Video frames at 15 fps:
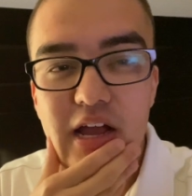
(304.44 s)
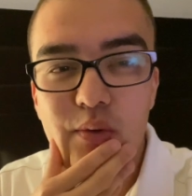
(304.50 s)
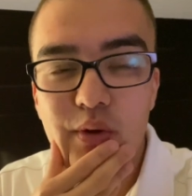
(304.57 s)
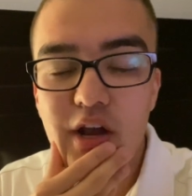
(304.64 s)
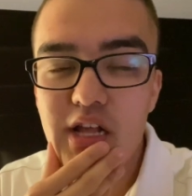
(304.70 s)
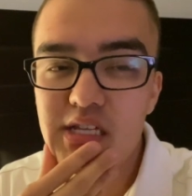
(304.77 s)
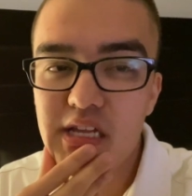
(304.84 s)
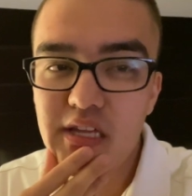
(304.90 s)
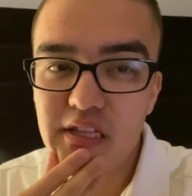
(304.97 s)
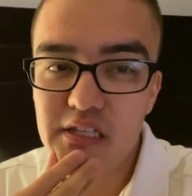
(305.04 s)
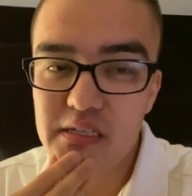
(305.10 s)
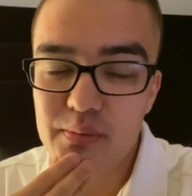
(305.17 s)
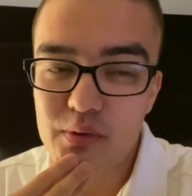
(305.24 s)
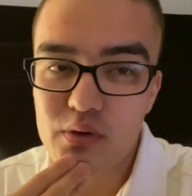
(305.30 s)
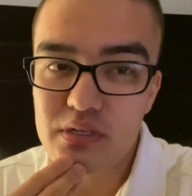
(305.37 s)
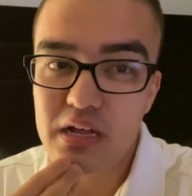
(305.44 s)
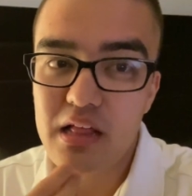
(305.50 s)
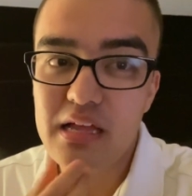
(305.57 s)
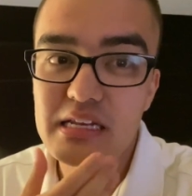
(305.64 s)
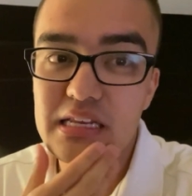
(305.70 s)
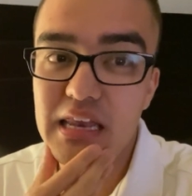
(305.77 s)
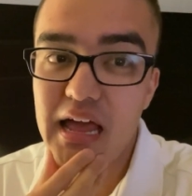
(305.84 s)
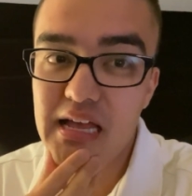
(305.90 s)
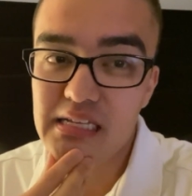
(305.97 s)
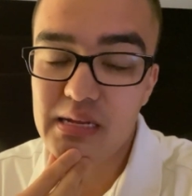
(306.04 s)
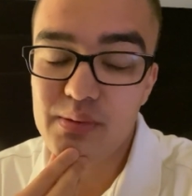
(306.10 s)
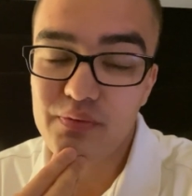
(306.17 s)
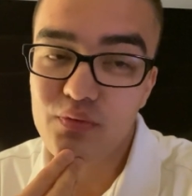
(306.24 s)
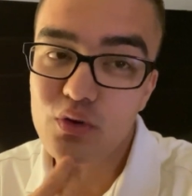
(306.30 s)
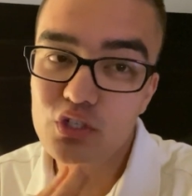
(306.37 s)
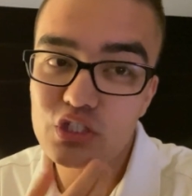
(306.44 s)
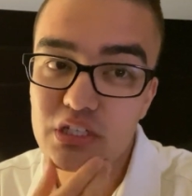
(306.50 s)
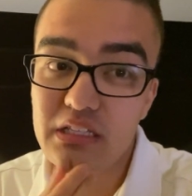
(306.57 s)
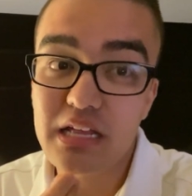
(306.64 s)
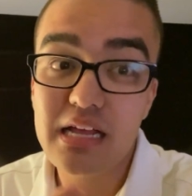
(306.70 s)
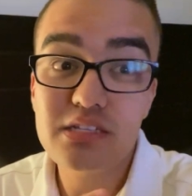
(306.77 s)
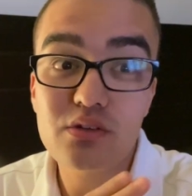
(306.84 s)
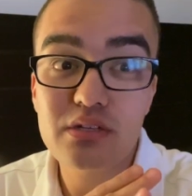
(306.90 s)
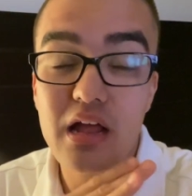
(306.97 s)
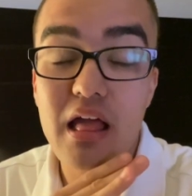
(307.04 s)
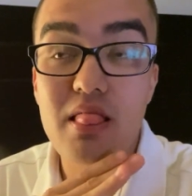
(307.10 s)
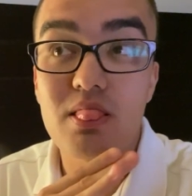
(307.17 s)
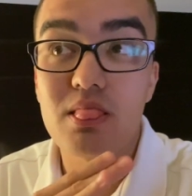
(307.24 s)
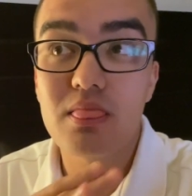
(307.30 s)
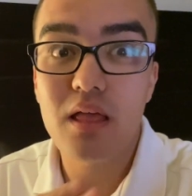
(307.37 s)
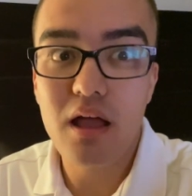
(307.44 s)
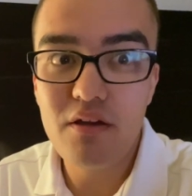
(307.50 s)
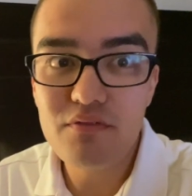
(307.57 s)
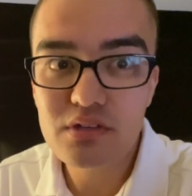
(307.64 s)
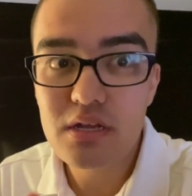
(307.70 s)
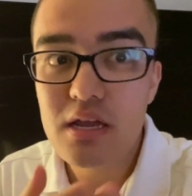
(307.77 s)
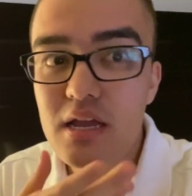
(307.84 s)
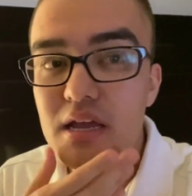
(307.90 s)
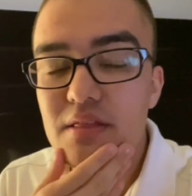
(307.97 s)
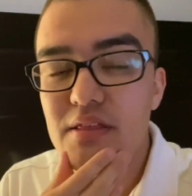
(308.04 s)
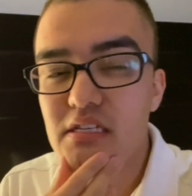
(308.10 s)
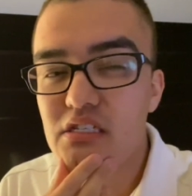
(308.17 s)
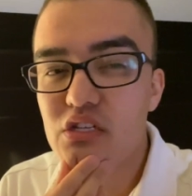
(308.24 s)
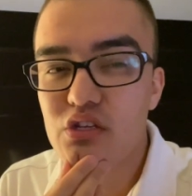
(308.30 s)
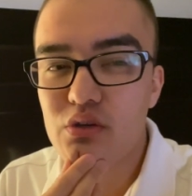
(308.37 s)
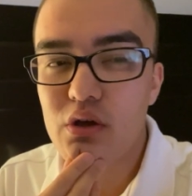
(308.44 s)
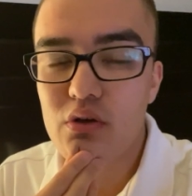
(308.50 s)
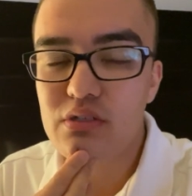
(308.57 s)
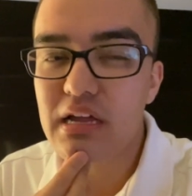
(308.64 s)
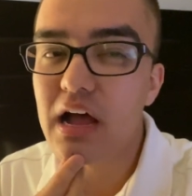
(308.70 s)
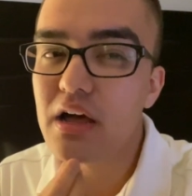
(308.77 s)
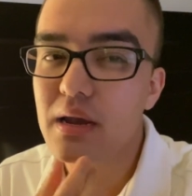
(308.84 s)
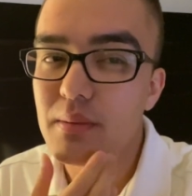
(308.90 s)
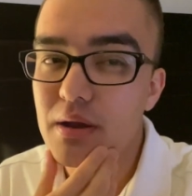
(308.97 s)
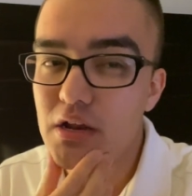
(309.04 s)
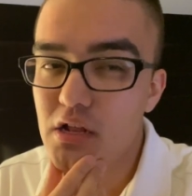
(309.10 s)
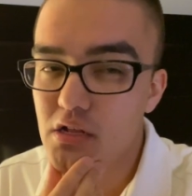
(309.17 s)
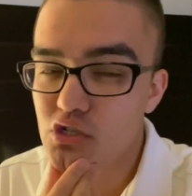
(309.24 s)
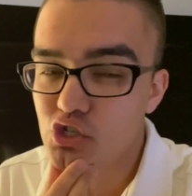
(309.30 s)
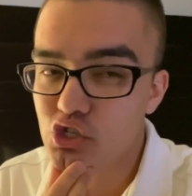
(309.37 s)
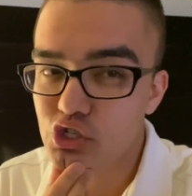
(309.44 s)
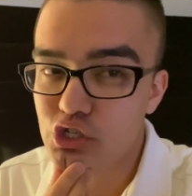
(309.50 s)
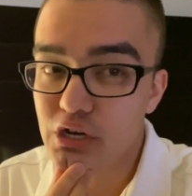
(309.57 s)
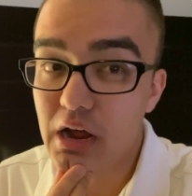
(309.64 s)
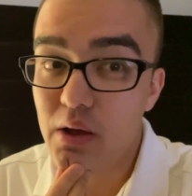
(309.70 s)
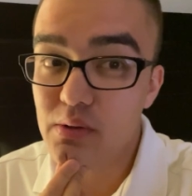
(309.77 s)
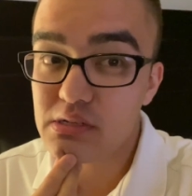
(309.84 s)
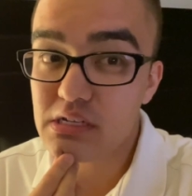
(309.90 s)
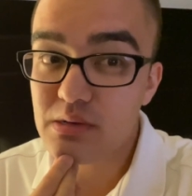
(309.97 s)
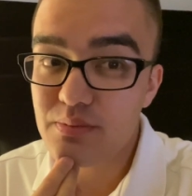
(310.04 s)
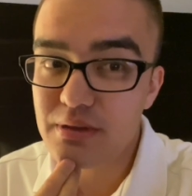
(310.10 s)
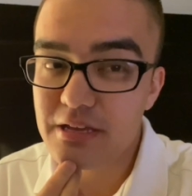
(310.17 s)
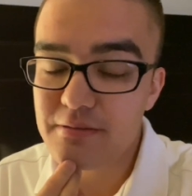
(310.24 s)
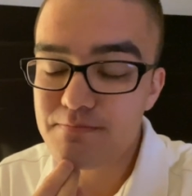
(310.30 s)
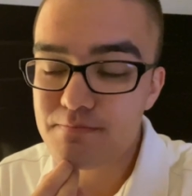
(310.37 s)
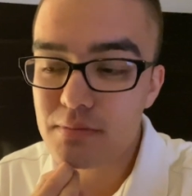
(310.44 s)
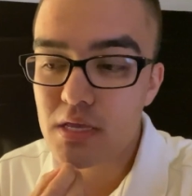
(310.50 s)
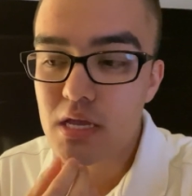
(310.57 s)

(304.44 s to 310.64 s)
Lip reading: We're not staying at the same hotel I did last time. Unfortunately, the last hotel I loved. This is a new hotel and I'm not sure how it's gonna be.